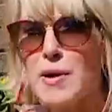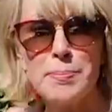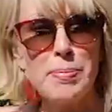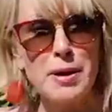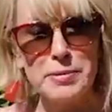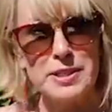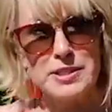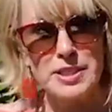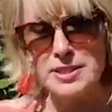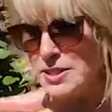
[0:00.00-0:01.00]
my
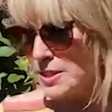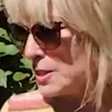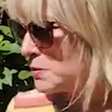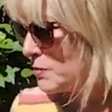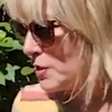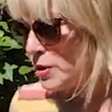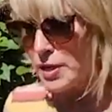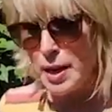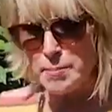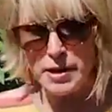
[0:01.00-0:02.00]
pumpkins because it seems
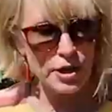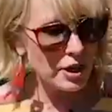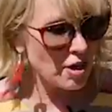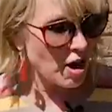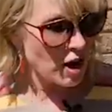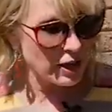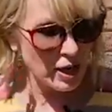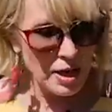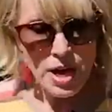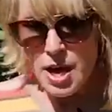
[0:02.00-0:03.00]
very Americana.